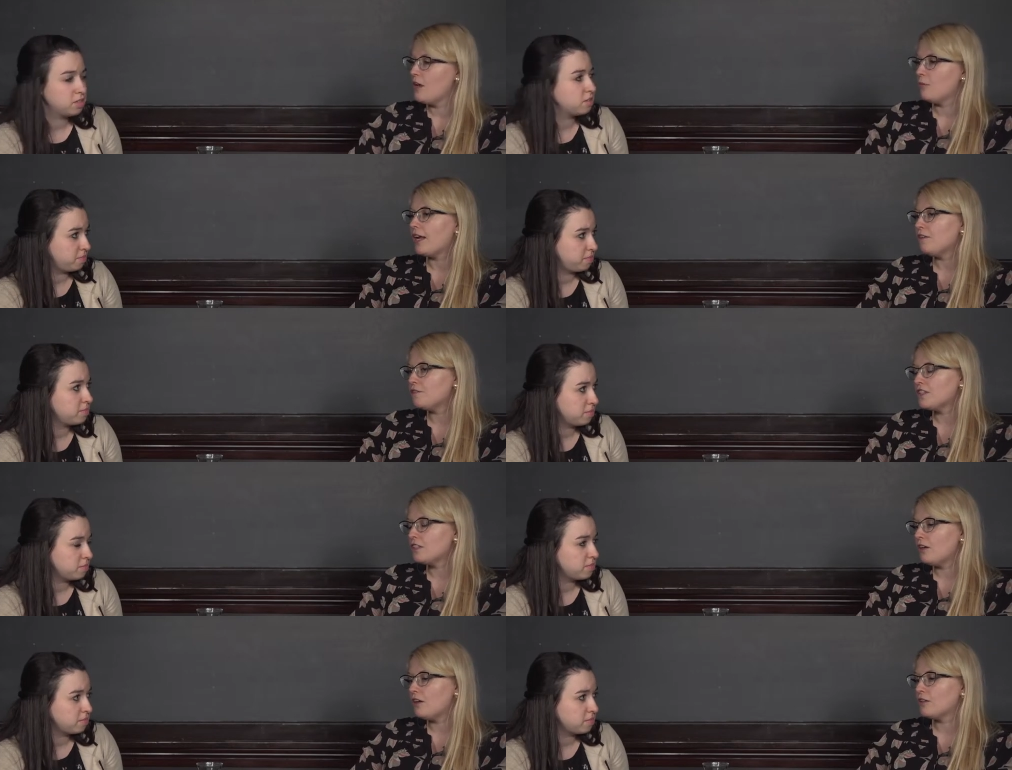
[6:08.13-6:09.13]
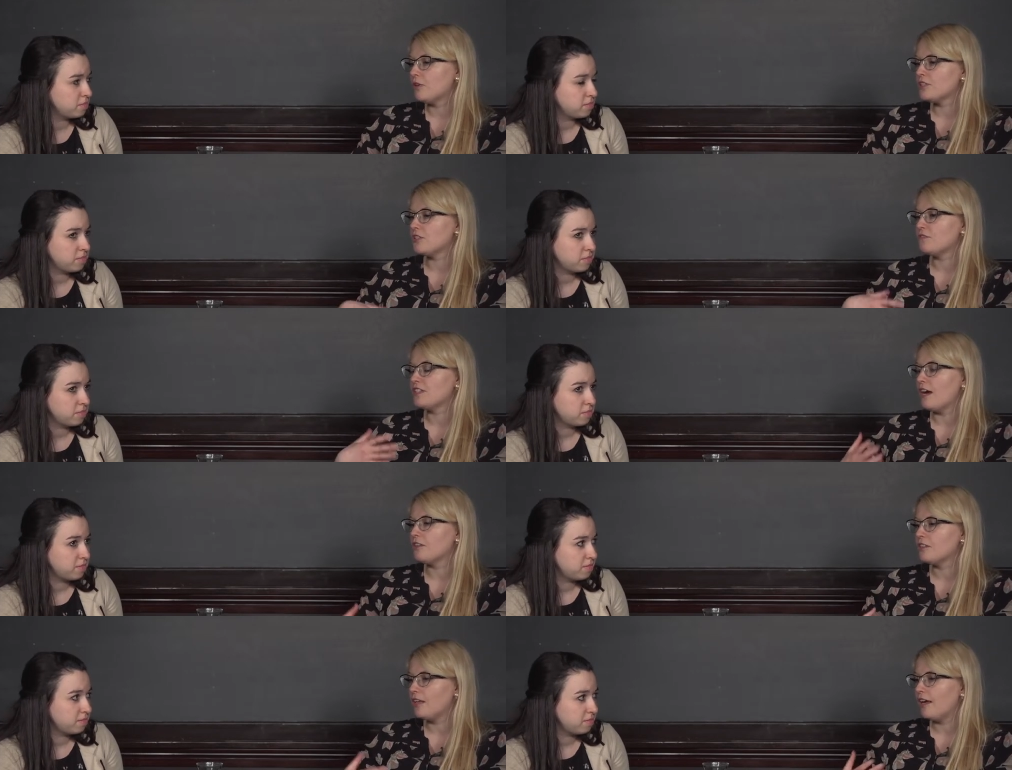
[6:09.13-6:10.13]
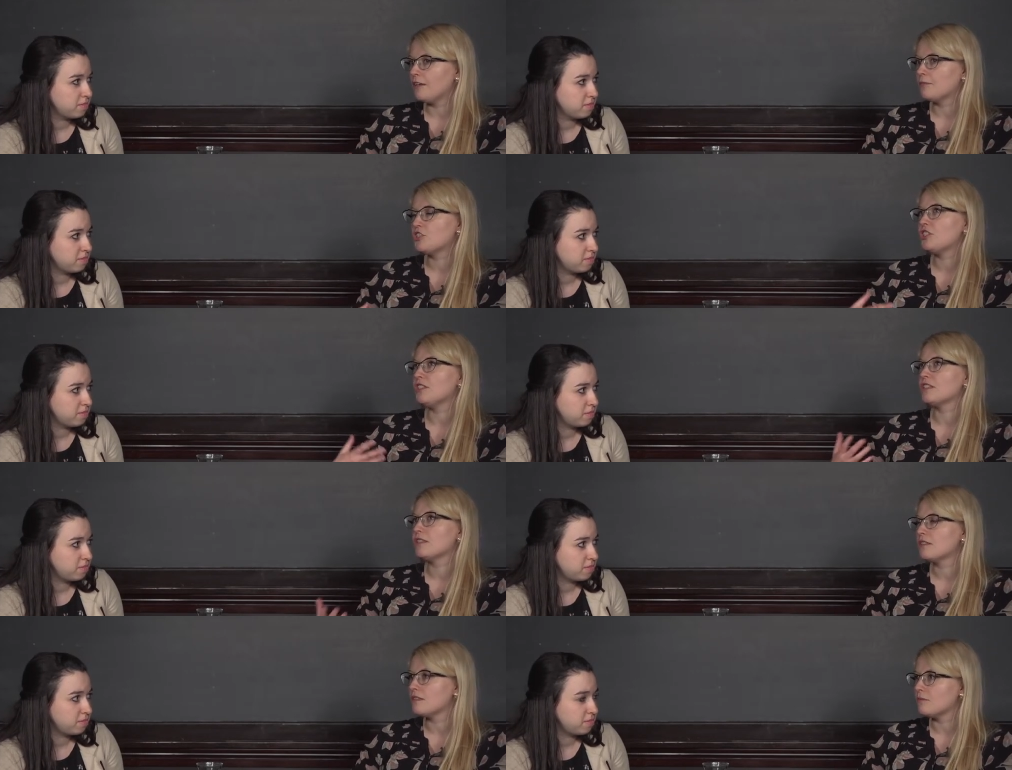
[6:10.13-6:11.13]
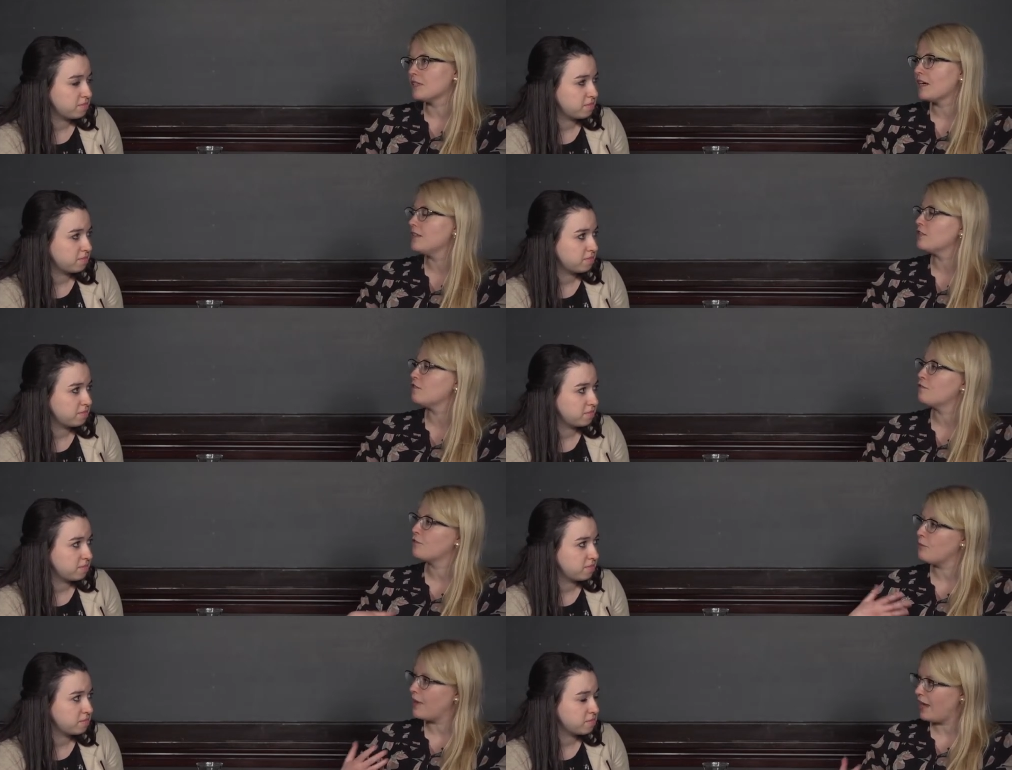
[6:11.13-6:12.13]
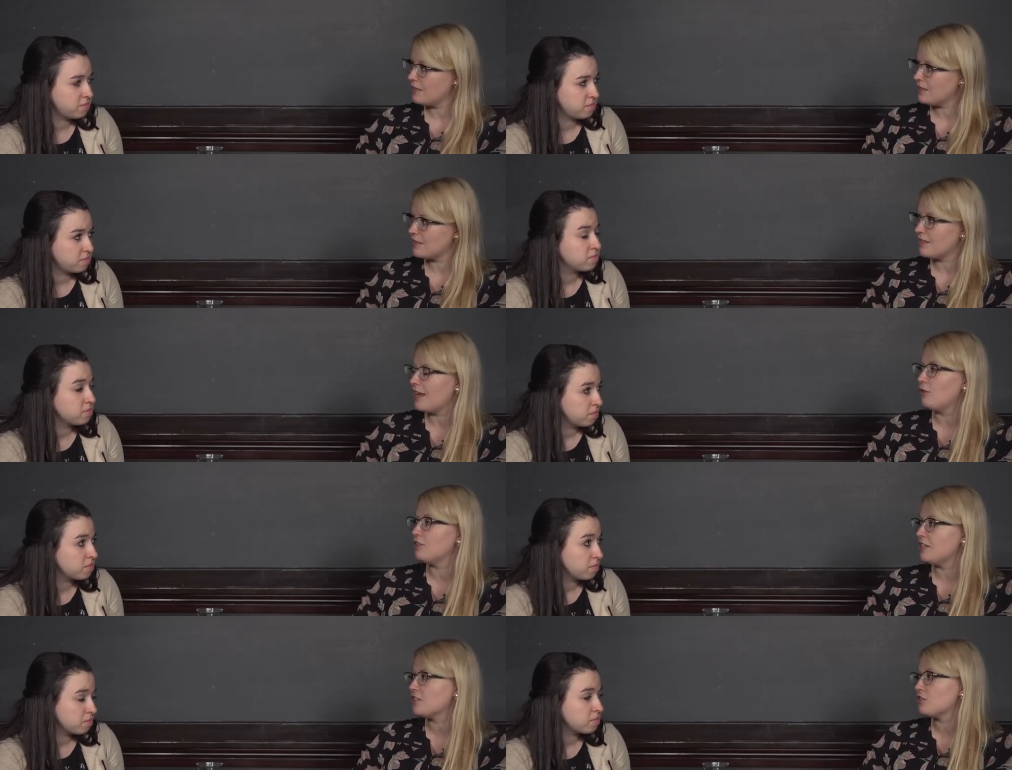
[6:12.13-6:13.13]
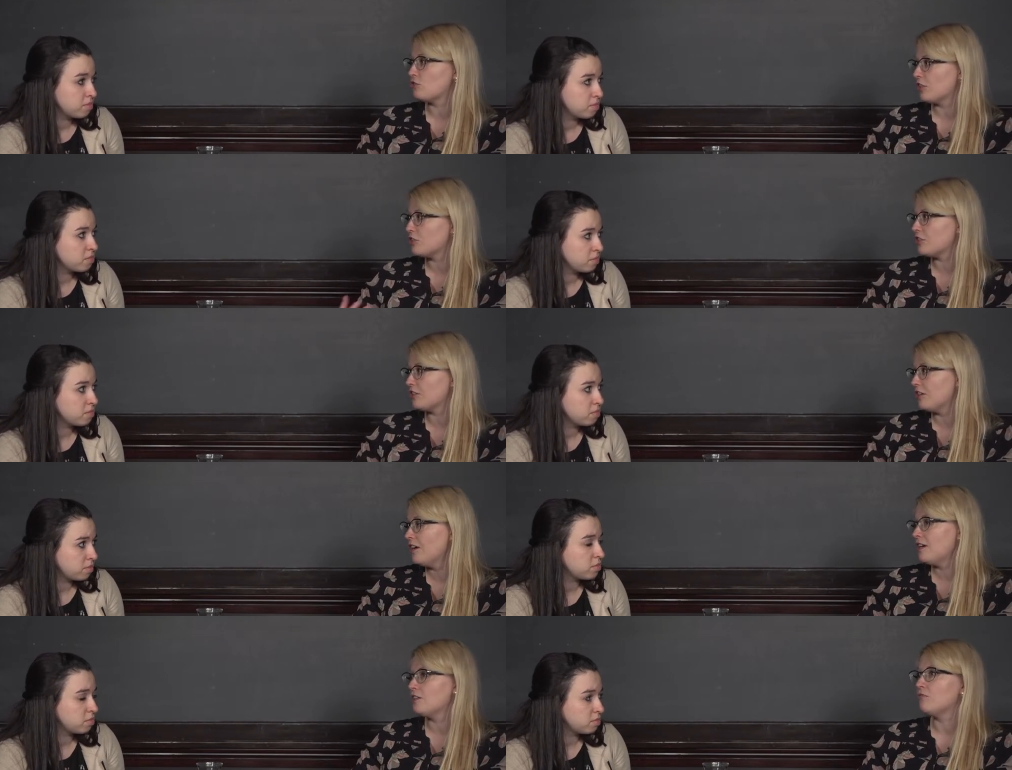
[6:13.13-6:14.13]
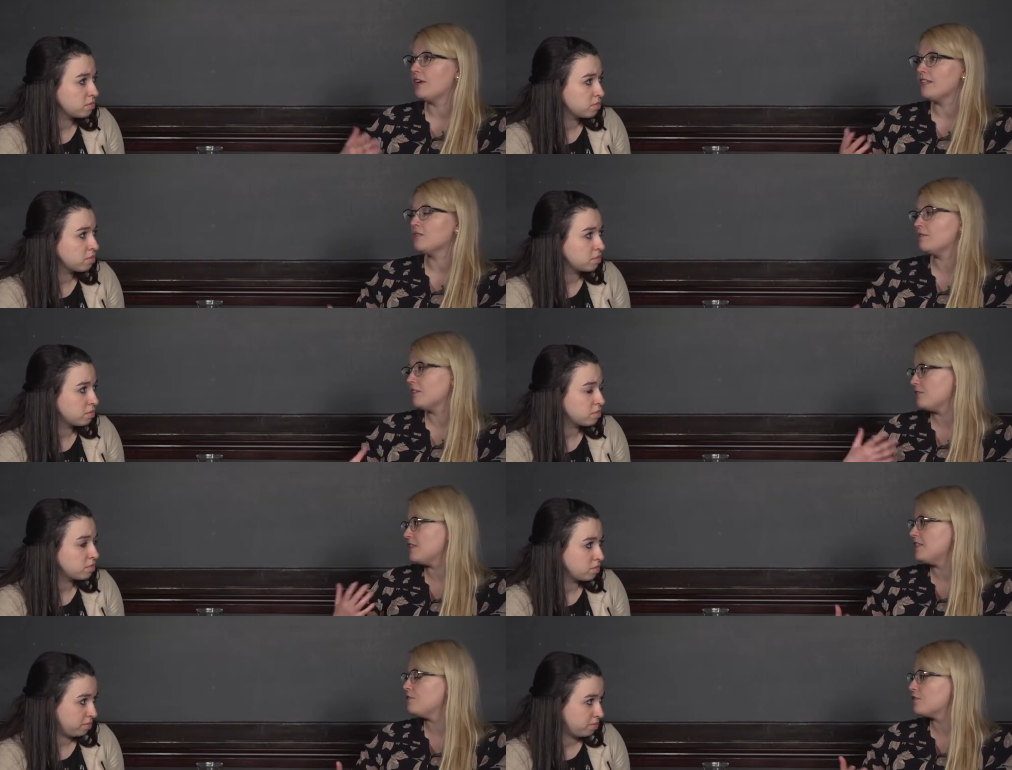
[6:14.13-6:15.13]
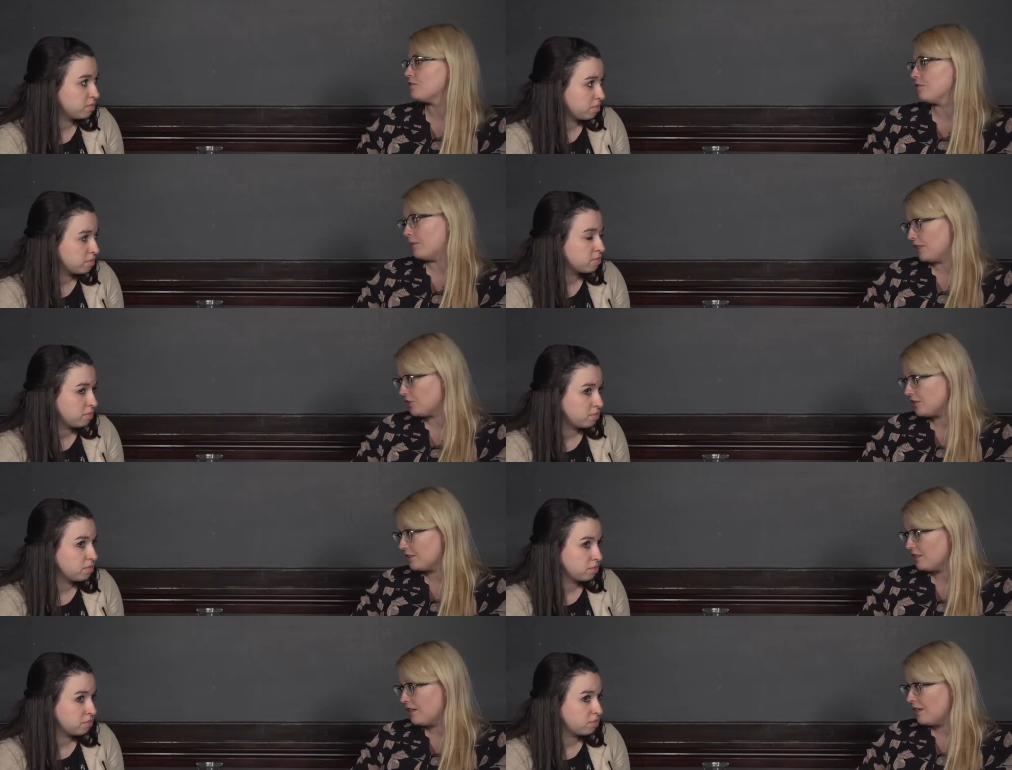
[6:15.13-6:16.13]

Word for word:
Speaker 1: But I think a lot about sort of the underlying machinic system, the kinds of formats and how they structure the ways we receive information.